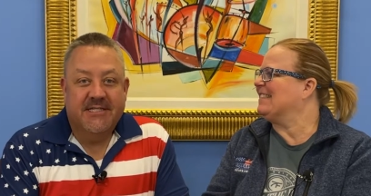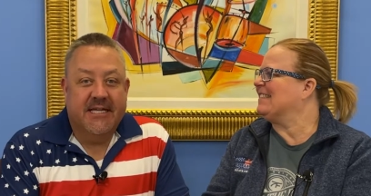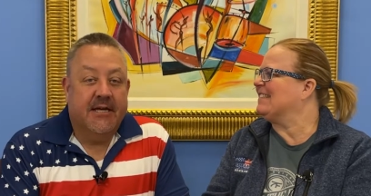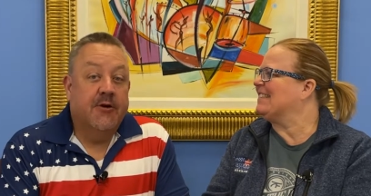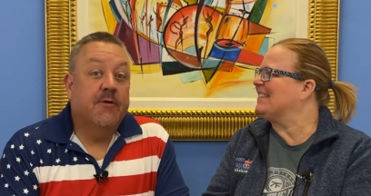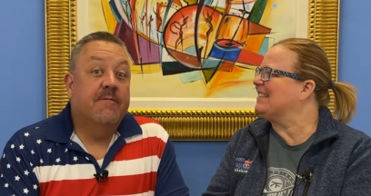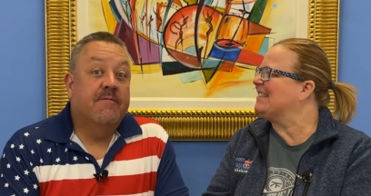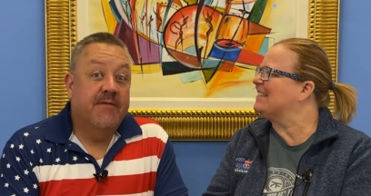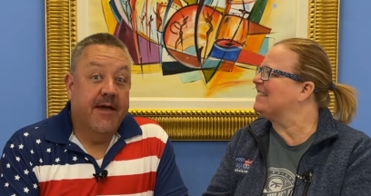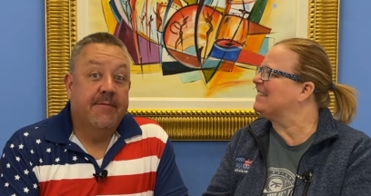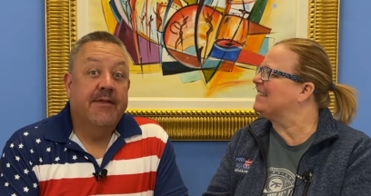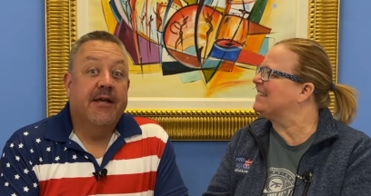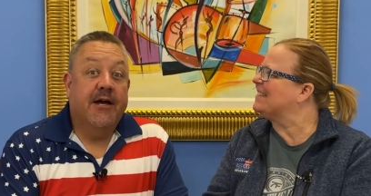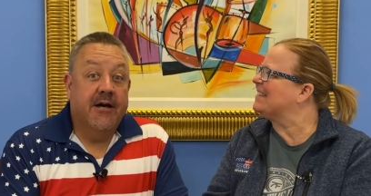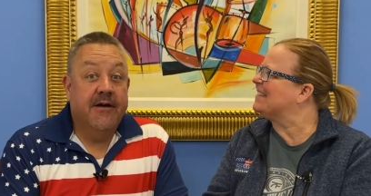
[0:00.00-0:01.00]
Speaker 1: Estate Group
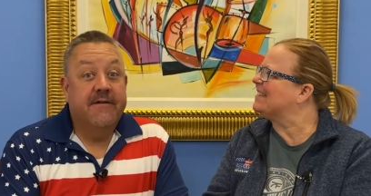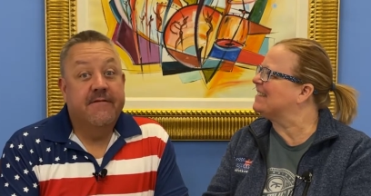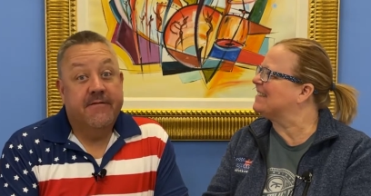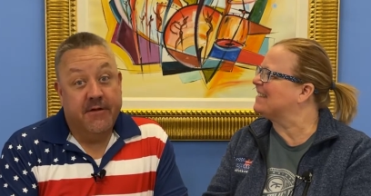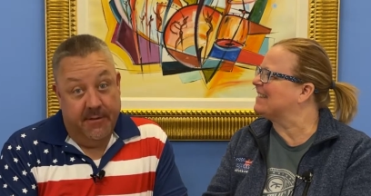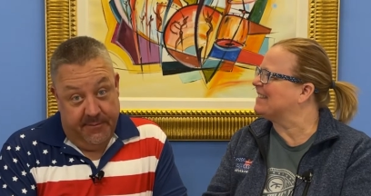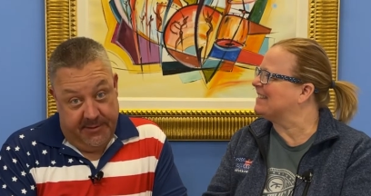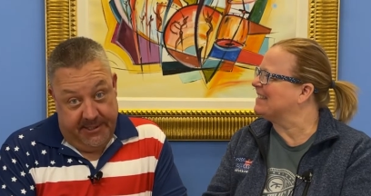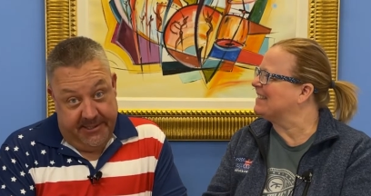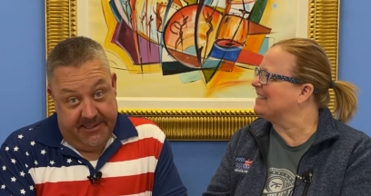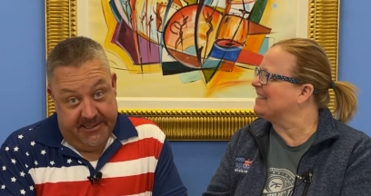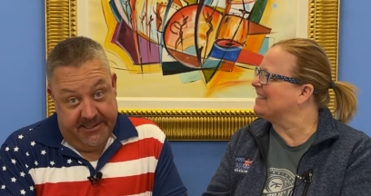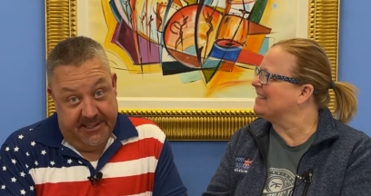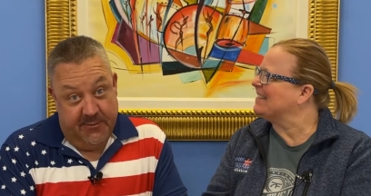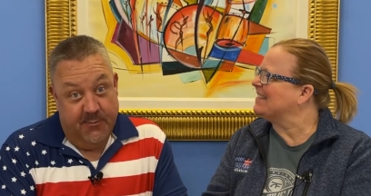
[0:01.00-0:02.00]
family of
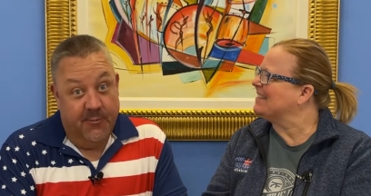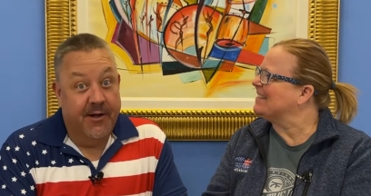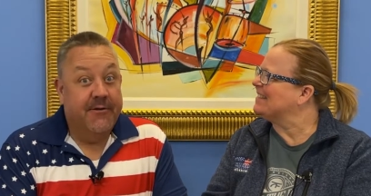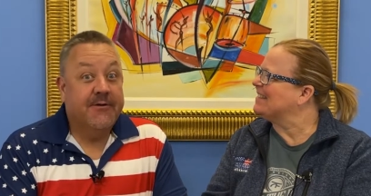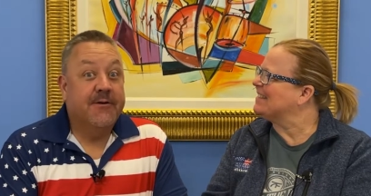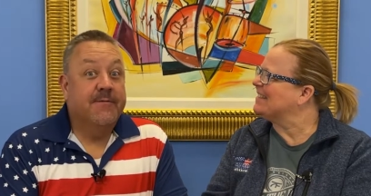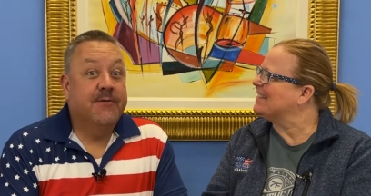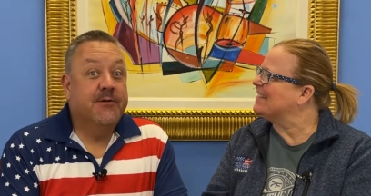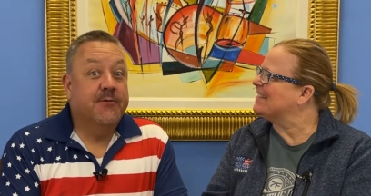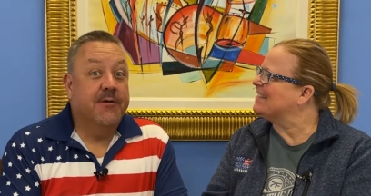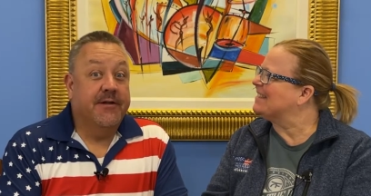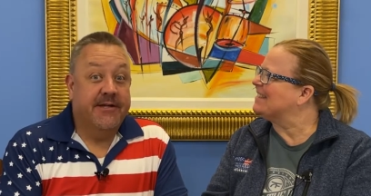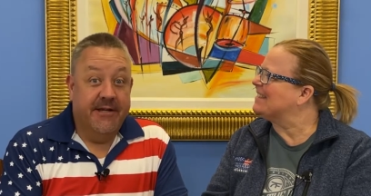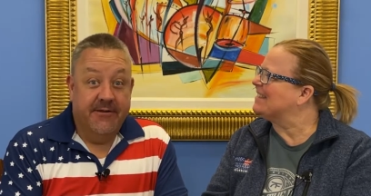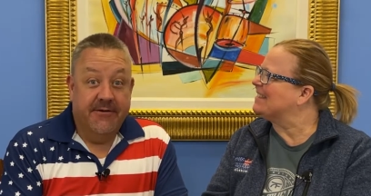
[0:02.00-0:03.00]
companies, and welcome to
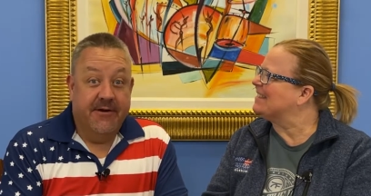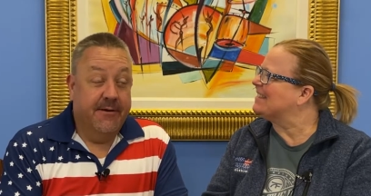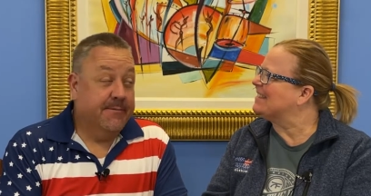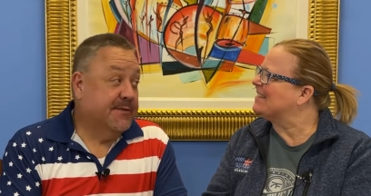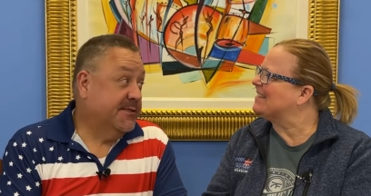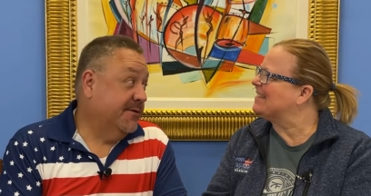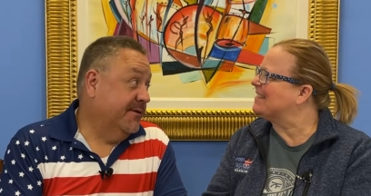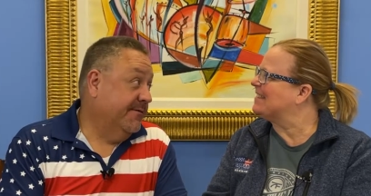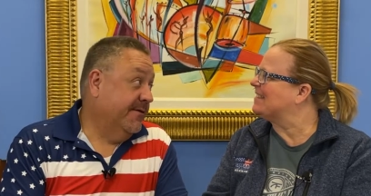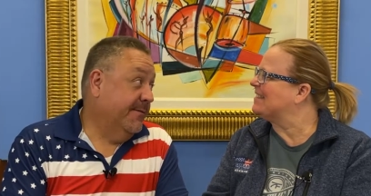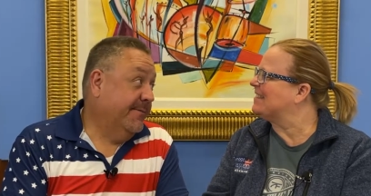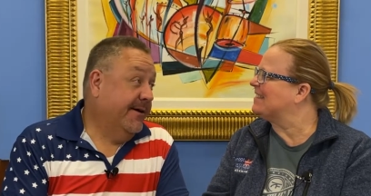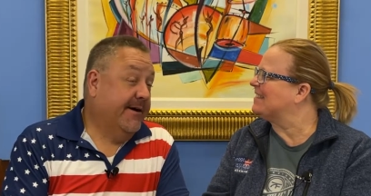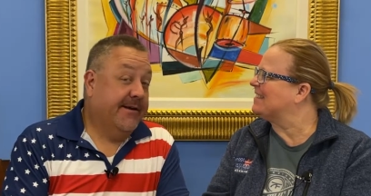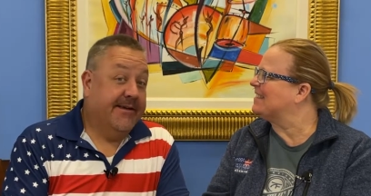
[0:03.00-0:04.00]
another episode of our
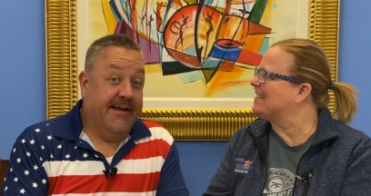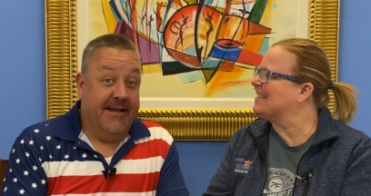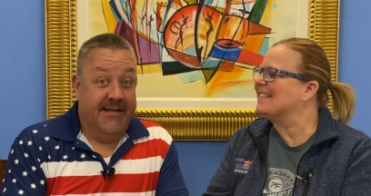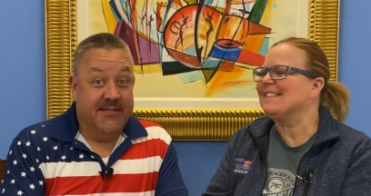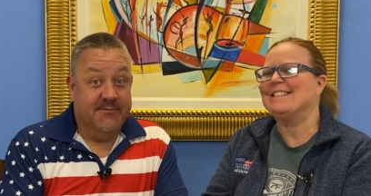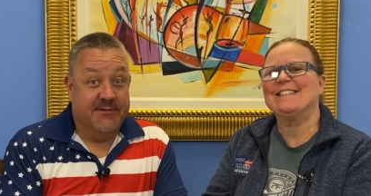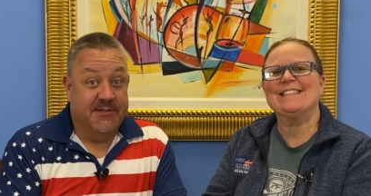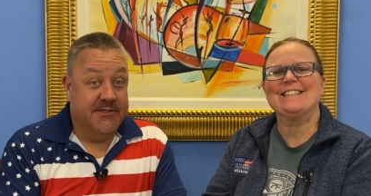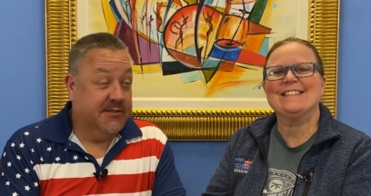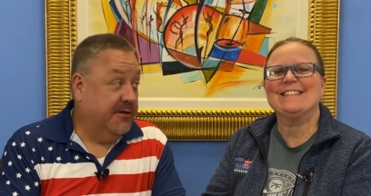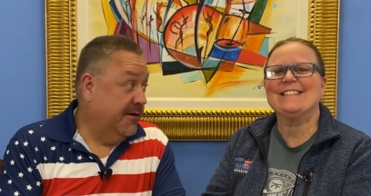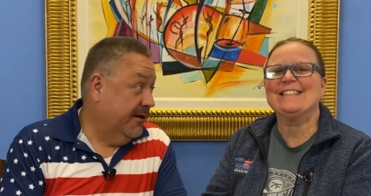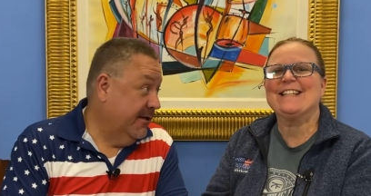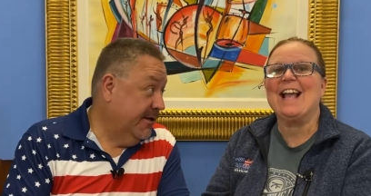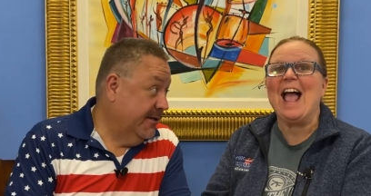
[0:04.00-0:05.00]
podcast, which is
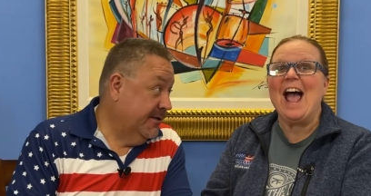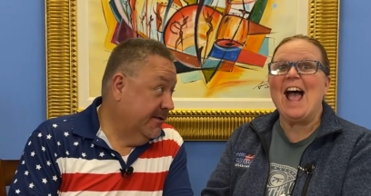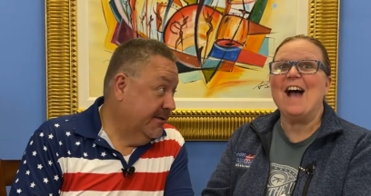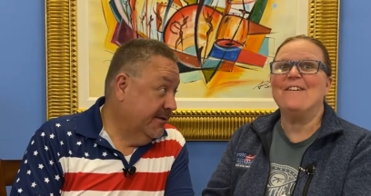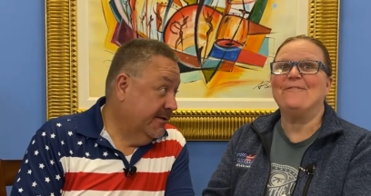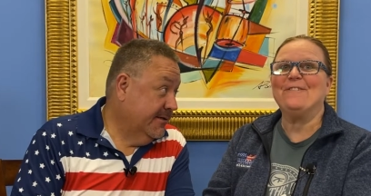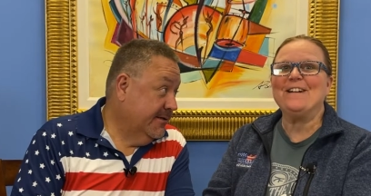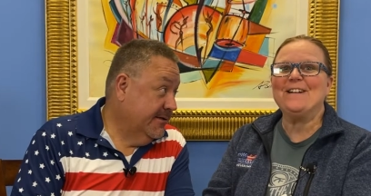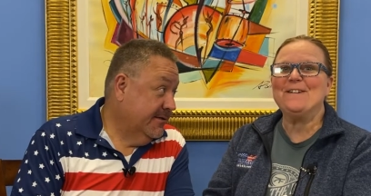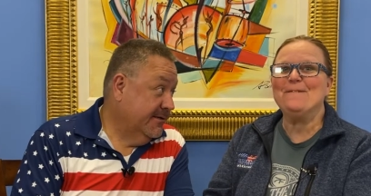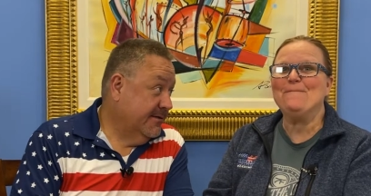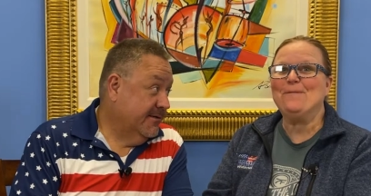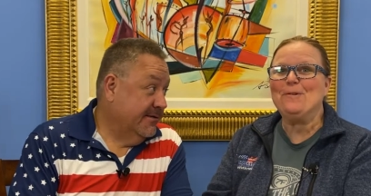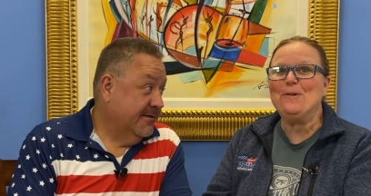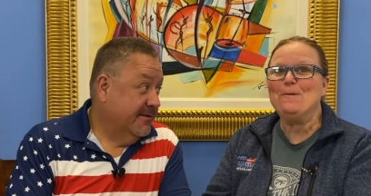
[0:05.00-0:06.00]
called
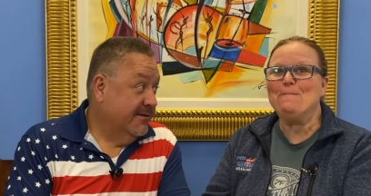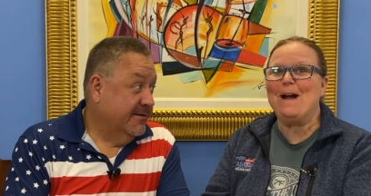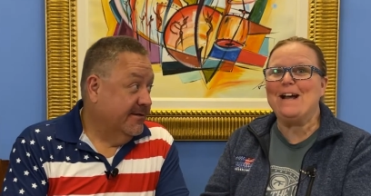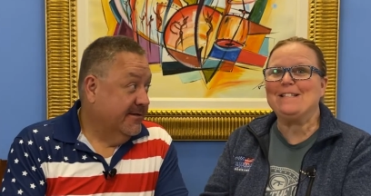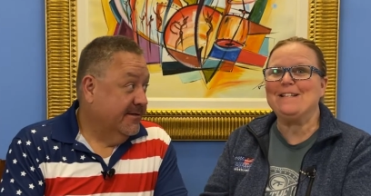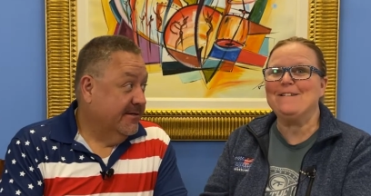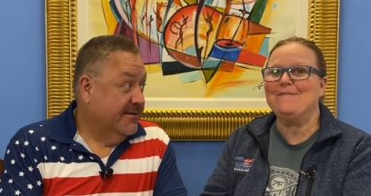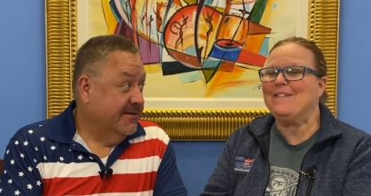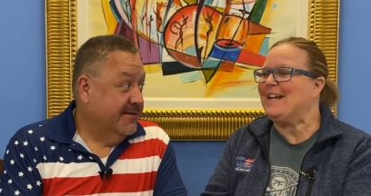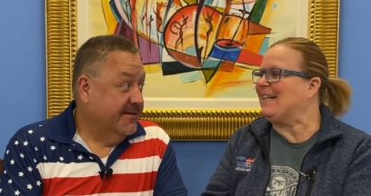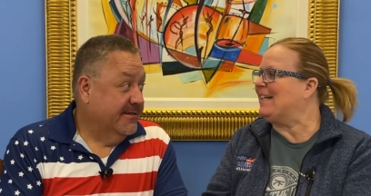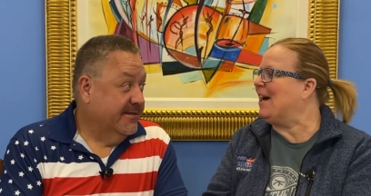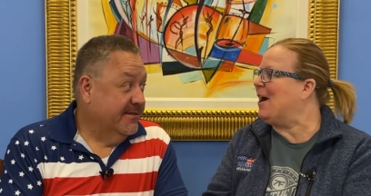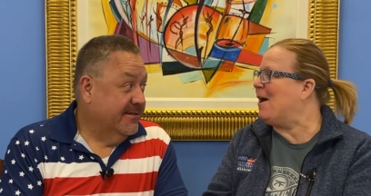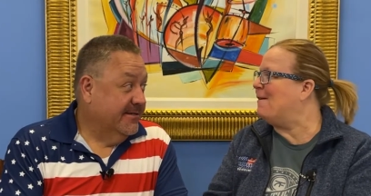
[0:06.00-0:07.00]
Speaker 2: Freedom Through Passive
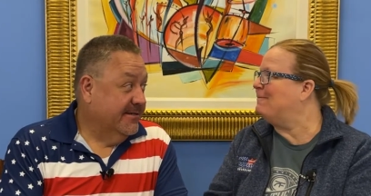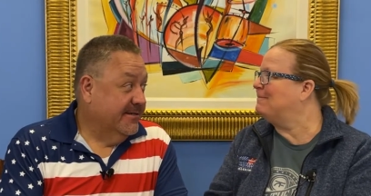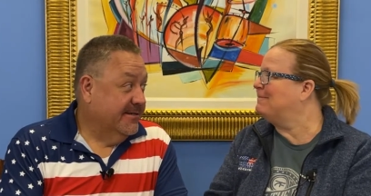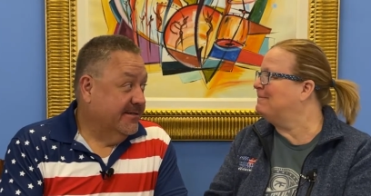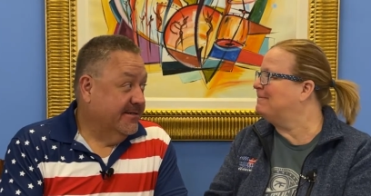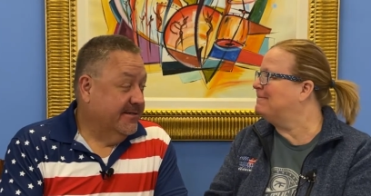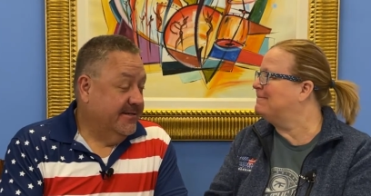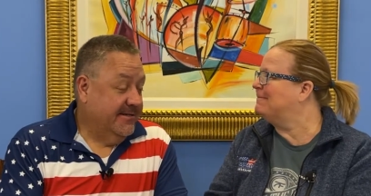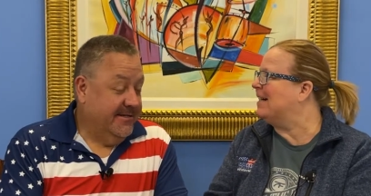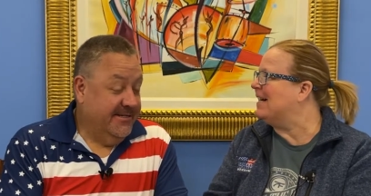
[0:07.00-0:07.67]
Income.